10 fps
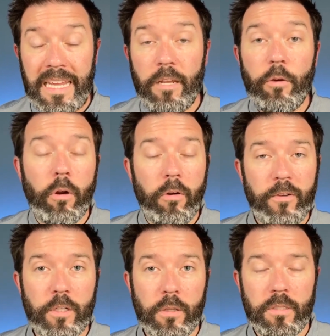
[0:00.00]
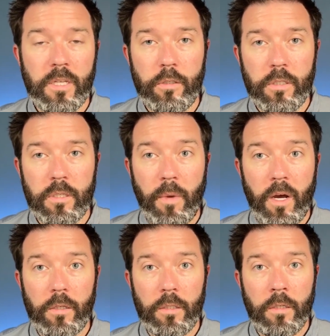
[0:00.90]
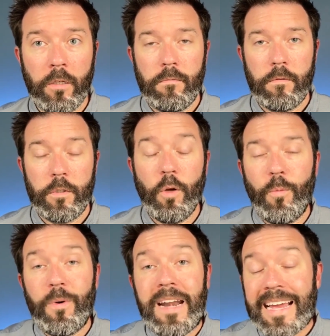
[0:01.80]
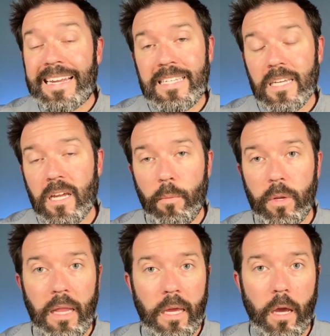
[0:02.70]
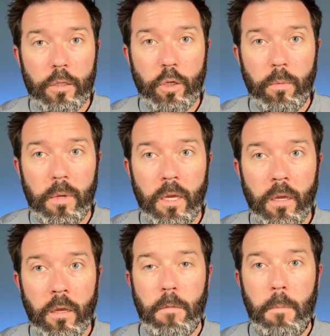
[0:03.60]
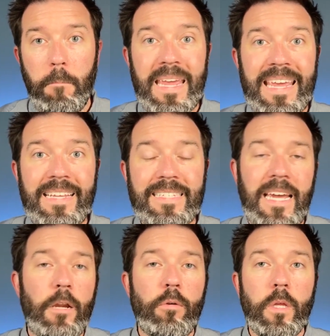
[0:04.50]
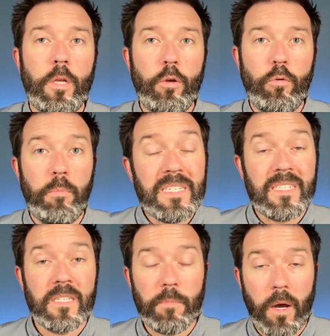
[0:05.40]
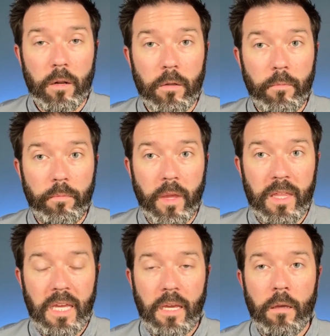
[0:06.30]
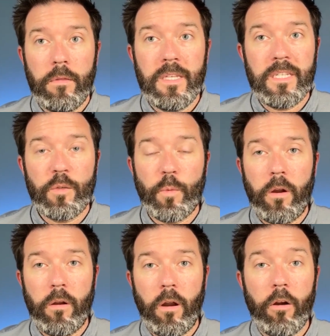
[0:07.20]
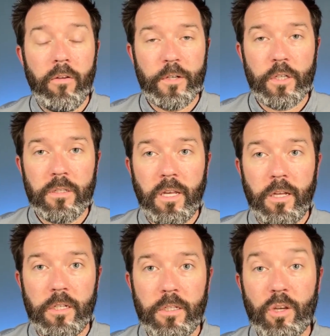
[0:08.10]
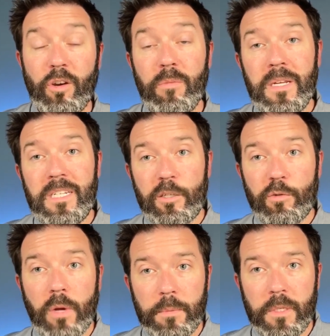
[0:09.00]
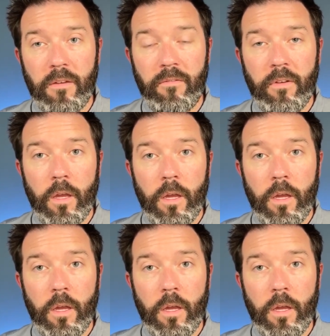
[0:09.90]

in your artificial intelligence model. So we're not going to see a company like Adobe make an entirely new business model. I think this is where artificial intelligence could be disruptive,